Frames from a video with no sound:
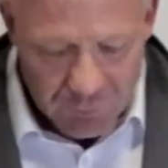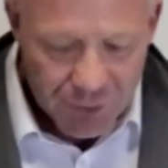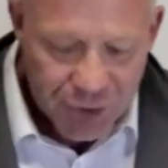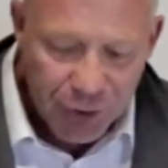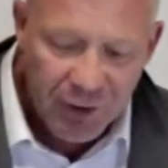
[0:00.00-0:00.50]

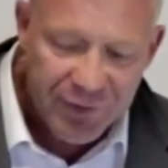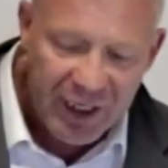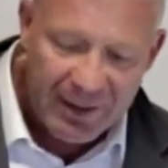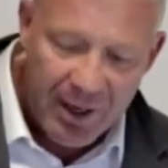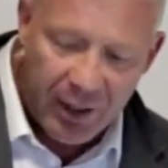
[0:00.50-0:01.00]
So you can
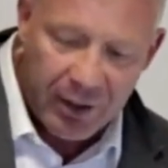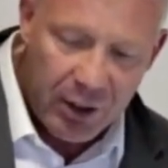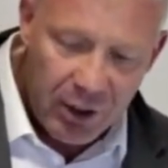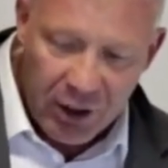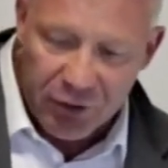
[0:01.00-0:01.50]
think about it
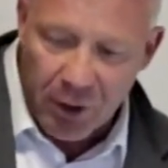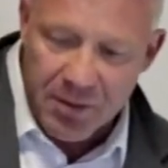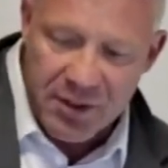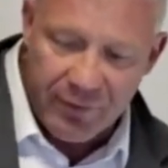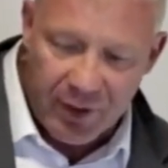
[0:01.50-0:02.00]
in
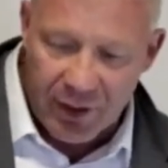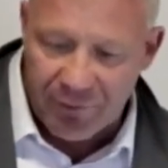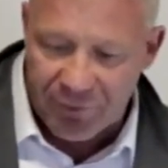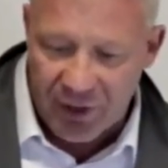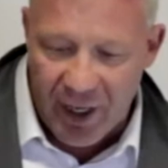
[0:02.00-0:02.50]
terms of
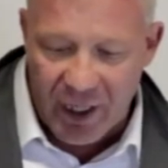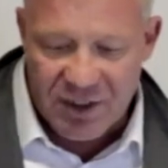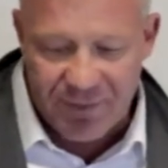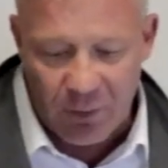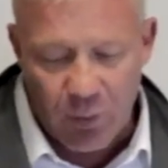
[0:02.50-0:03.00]

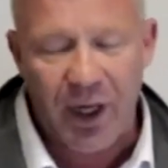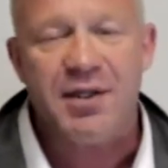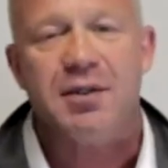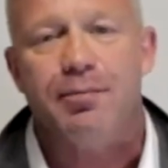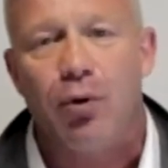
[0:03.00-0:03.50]
philosophy and why
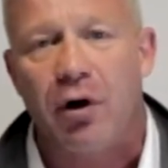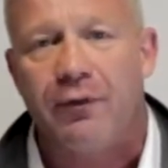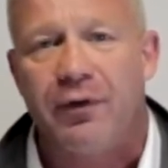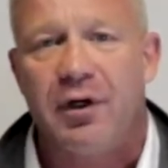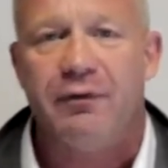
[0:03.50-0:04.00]
it's important
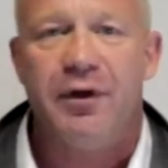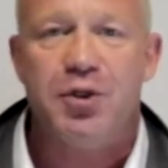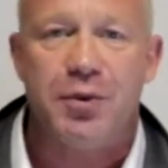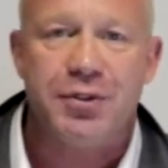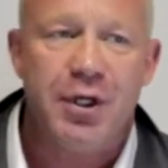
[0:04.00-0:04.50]
for
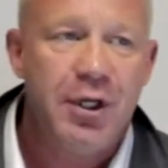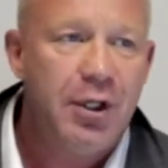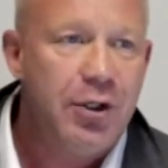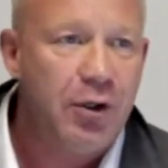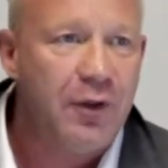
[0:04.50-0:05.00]
individuals.
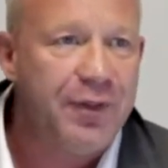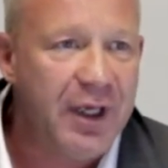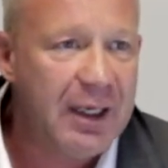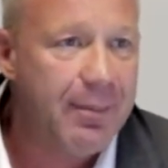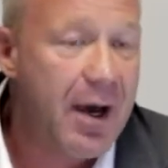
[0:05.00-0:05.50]
You can
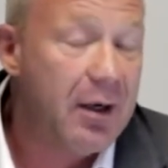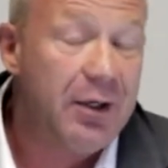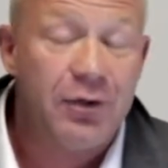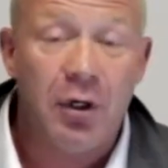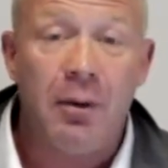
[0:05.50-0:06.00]
think about it
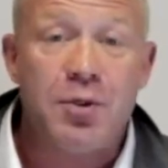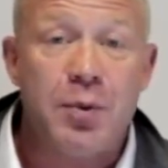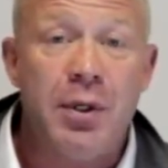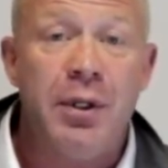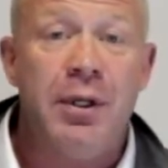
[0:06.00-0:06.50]
in terms
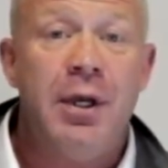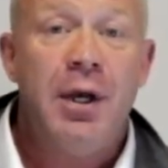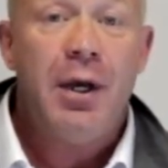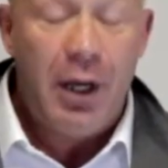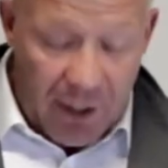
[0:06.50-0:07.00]
really
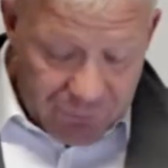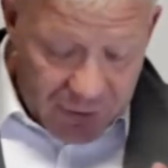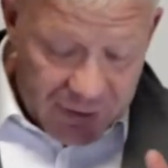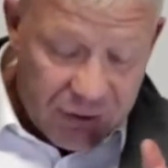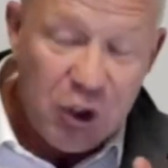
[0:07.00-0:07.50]
of
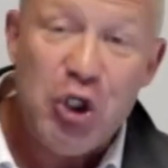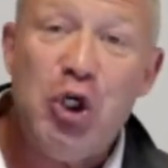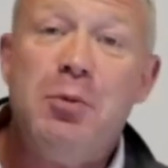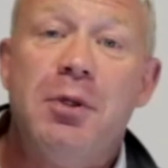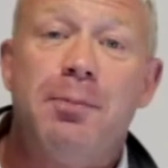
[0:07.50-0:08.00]
just
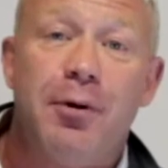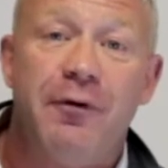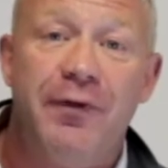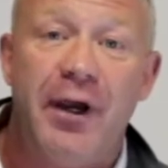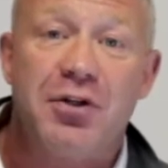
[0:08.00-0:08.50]
human
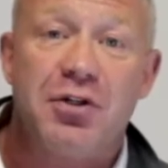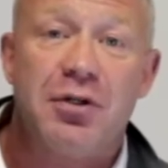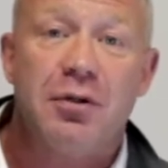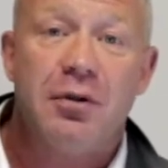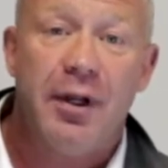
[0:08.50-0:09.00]

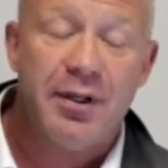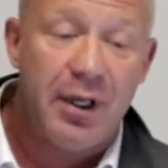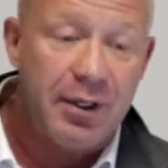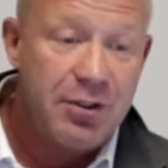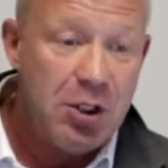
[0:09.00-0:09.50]
perfection.
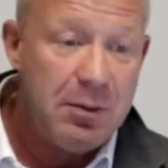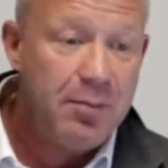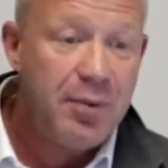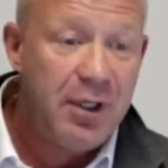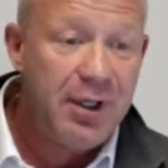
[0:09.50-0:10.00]
As human
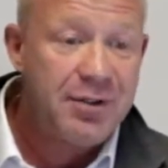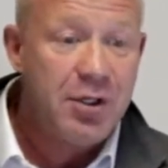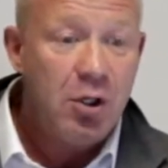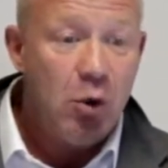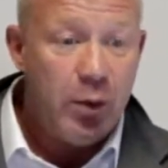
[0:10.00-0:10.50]
beings,
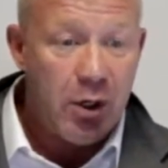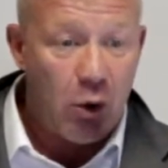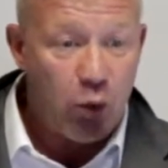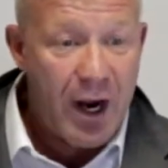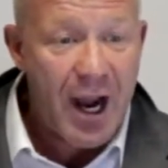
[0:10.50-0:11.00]
we are
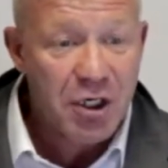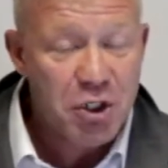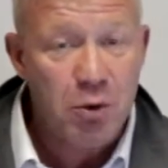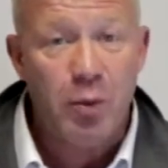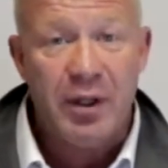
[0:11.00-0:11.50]

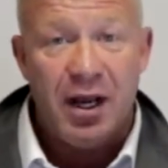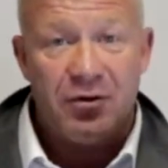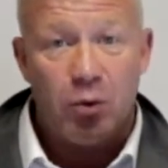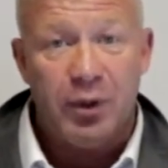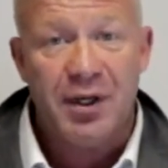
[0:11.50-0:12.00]
rational, we like
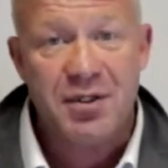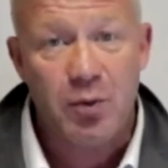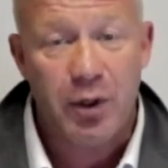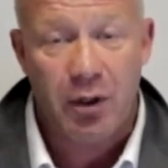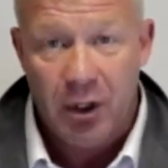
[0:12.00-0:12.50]
to reason,
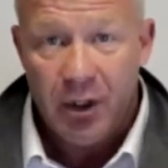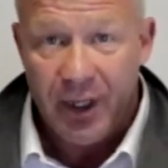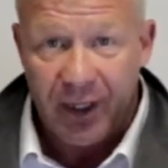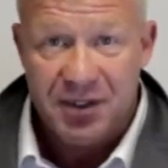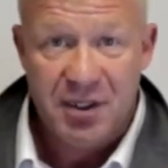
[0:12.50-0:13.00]
we're,
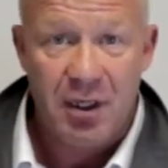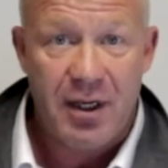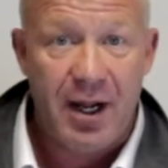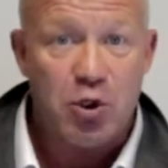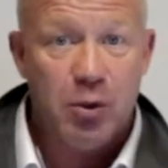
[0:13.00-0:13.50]
like I said,
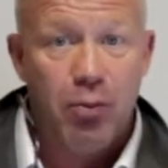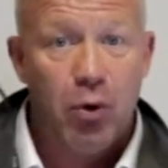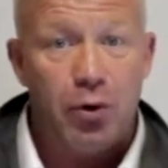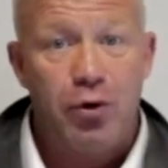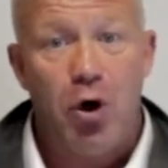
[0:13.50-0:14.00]
natural
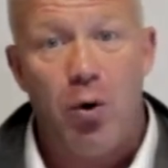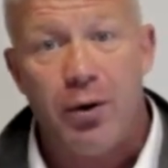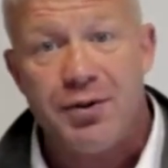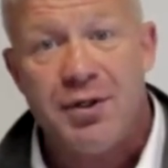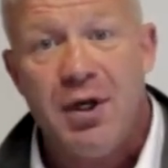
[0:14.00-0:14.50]
born
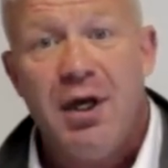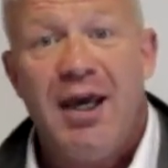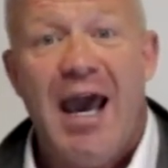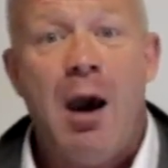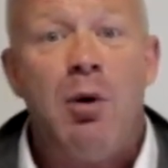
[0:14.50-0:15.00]
knowers,
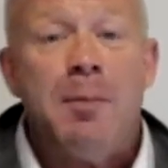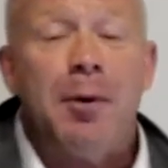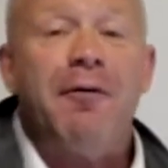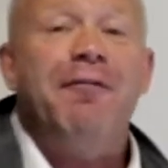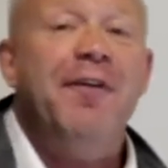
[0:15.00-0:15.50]
and we
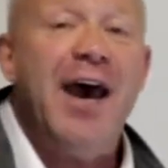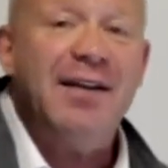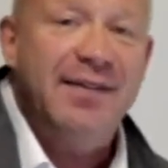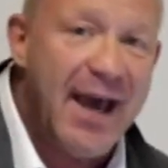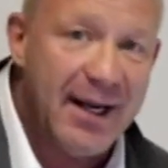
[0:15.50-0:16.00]

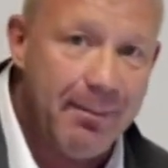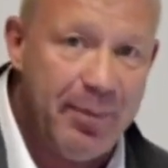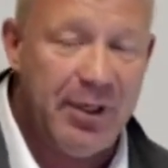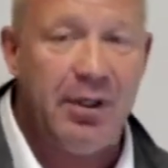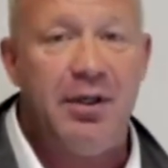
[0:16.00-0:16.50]
perfect that
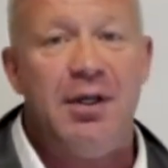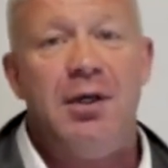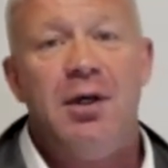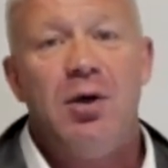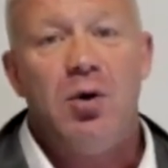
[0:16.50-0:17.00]

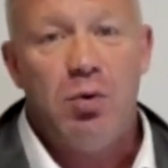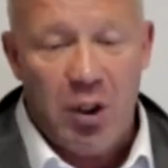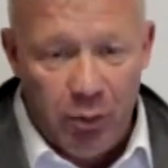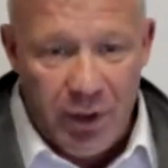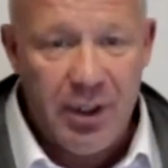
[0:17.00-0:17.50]
ability
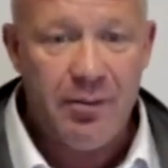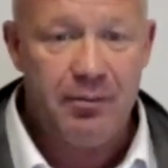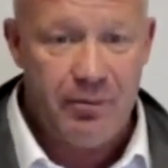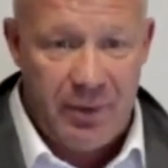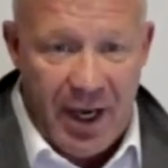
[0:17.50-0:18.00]
when we
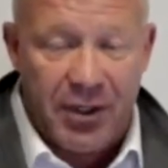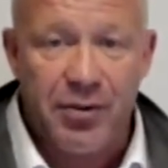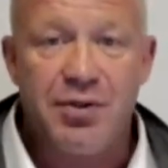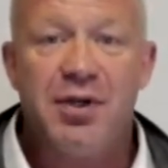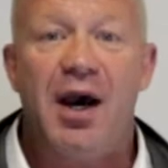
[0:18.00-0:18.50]

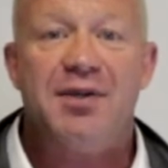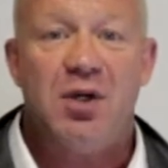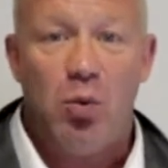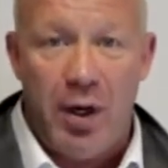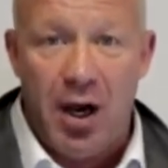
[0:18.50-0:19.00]
exercise
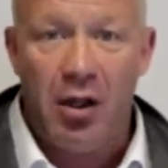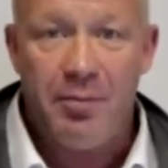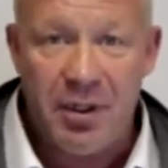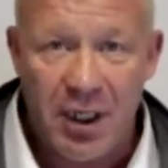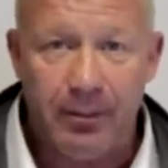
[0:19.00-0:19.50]
it well and
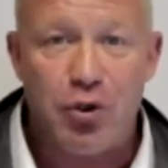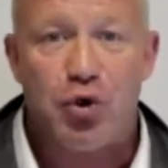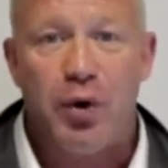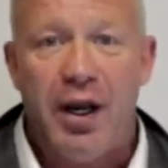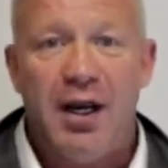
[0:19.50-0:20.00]
become
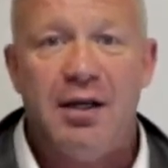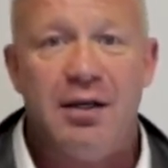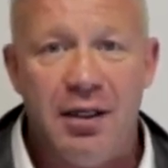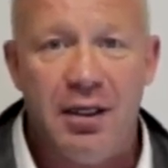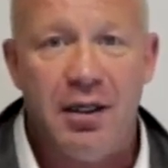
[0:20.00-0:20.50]
trained
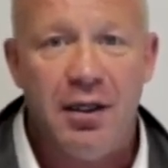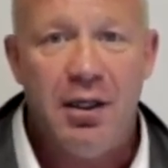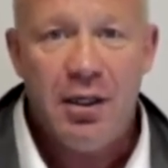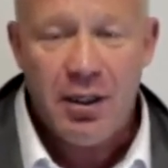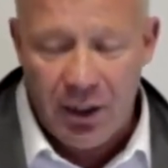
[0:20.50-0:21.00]
in
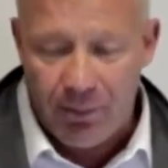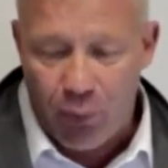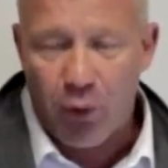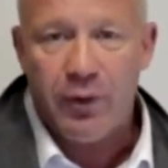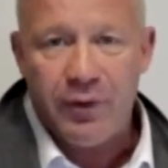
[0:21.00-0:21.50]

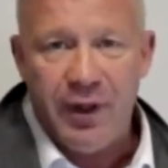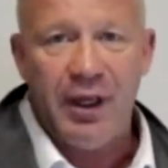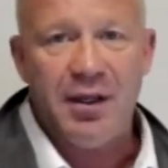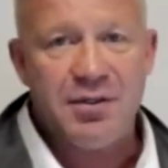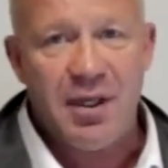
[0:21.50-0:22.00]
important
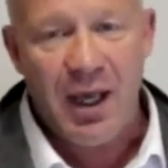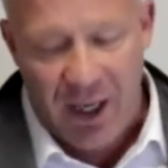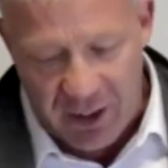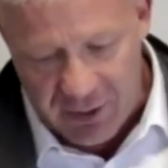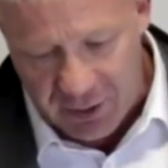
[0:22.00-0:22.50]
things
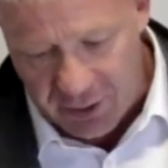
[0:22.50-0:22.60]
and